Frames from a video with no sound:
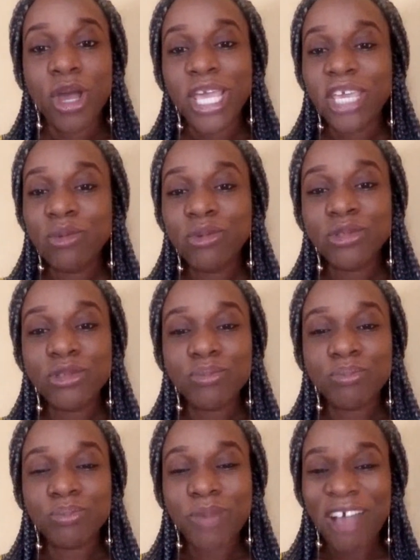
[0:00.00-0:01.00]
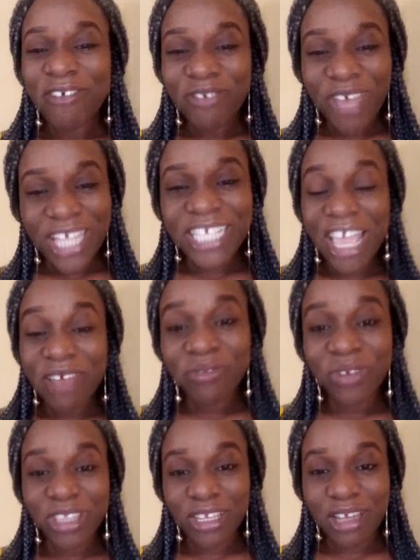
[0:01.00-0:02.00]
it would perfect
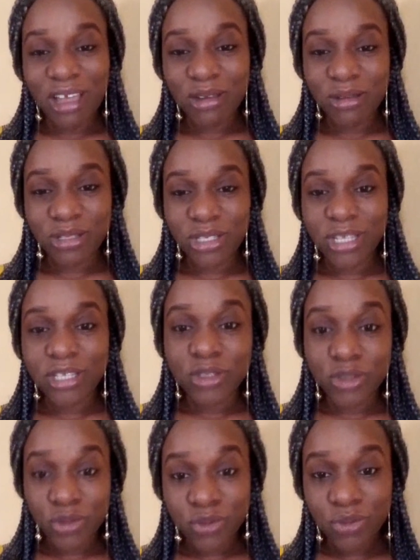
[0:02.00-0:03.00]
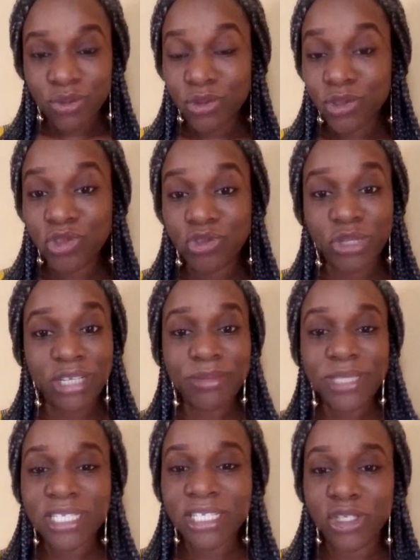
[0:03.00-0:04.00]
everything that concerns you, those
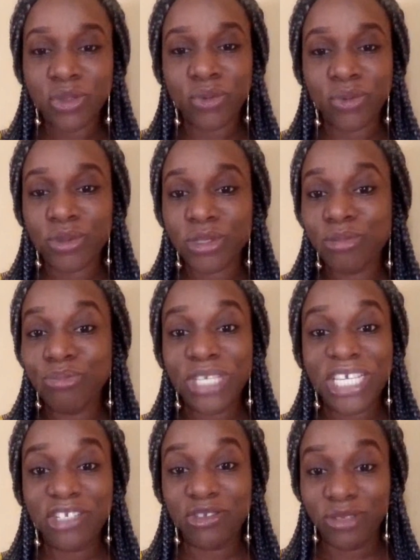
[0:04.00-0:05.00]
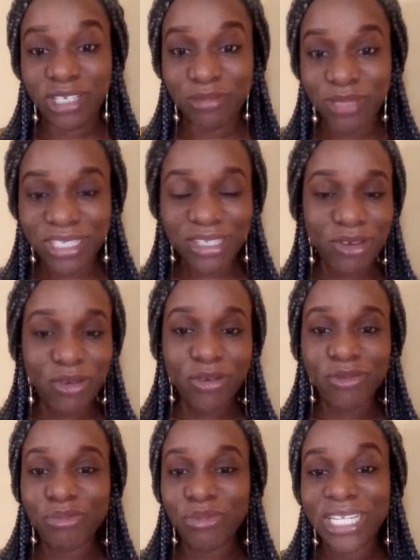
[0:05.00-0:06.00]
dreams, you know, those big dreams. God
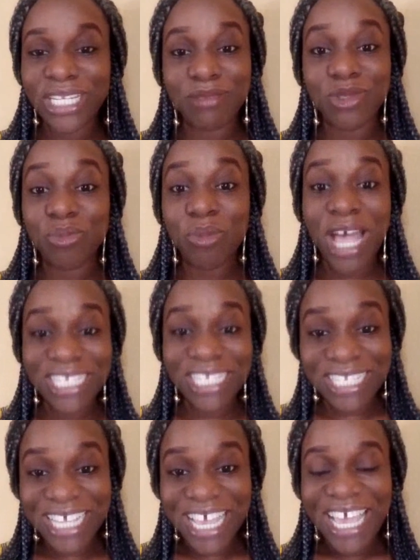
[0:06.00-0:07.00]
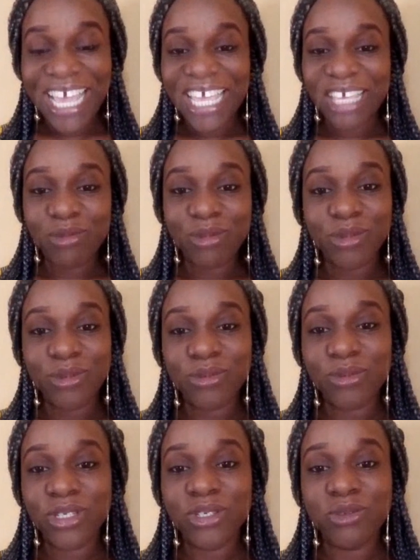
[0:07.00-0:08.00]
will bring them to pass. It will,
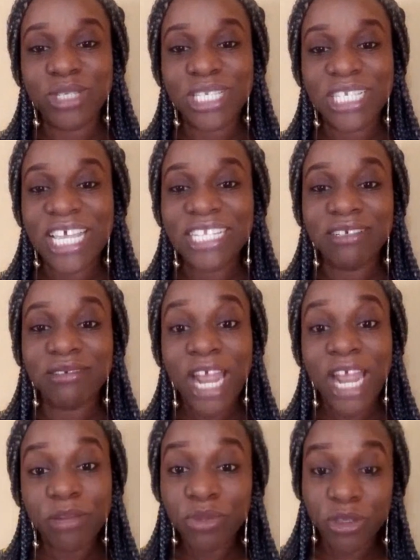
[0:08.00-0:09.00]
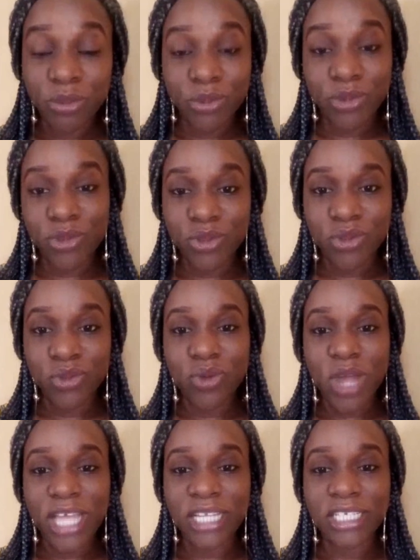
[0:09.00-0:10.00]
you know, send the right people to you,
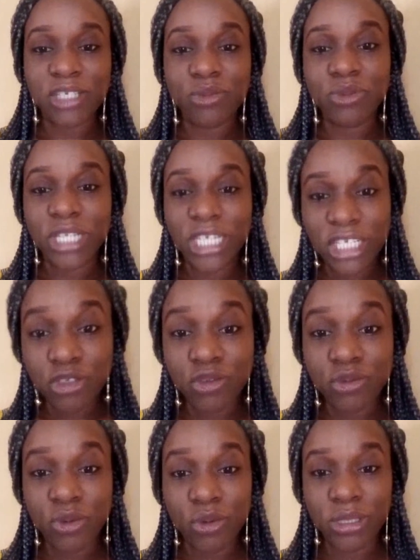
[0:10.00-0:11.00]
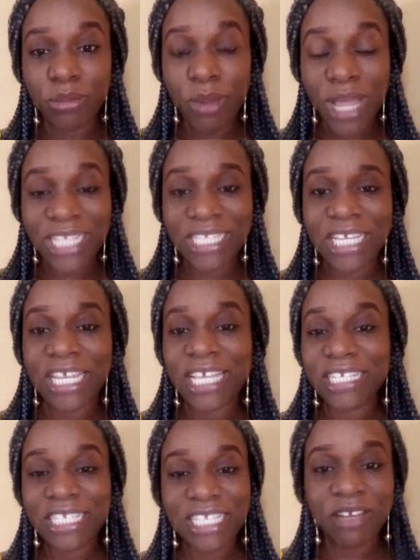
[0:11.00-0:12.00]
and it will lead you on the path that he has
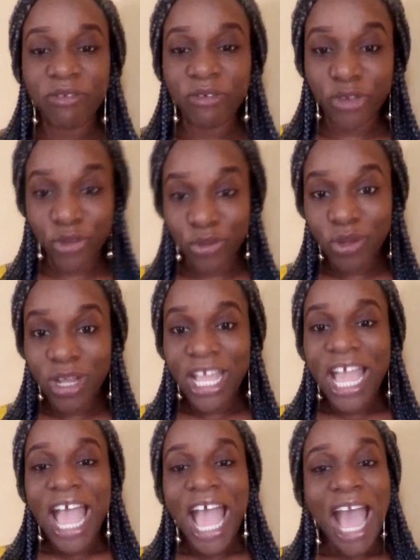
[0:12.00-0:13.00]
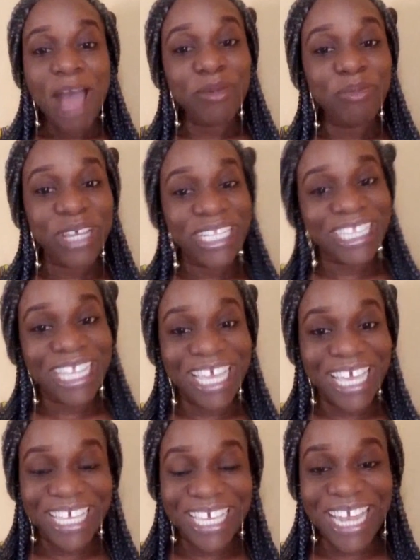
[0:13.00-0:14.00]
set for you. Happy birthday
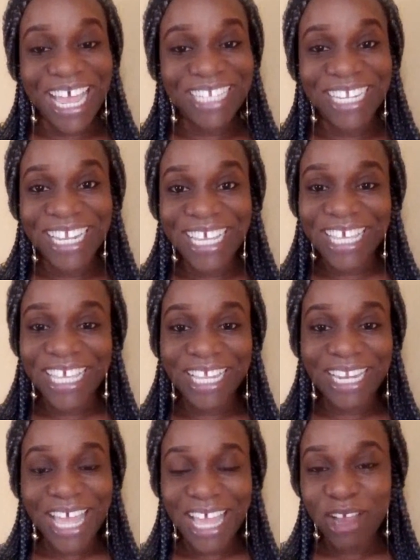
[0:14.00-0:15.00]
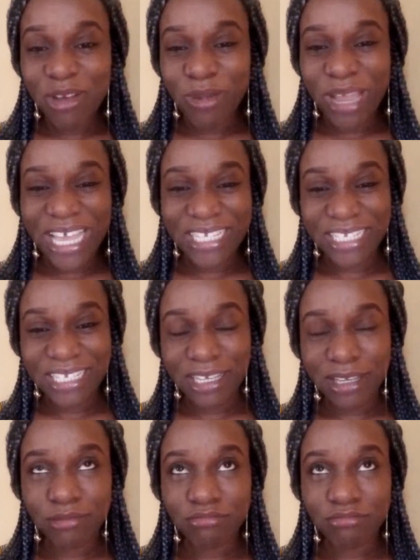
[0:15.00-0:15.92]
again, Adeleke. Ah, I hope I can sing.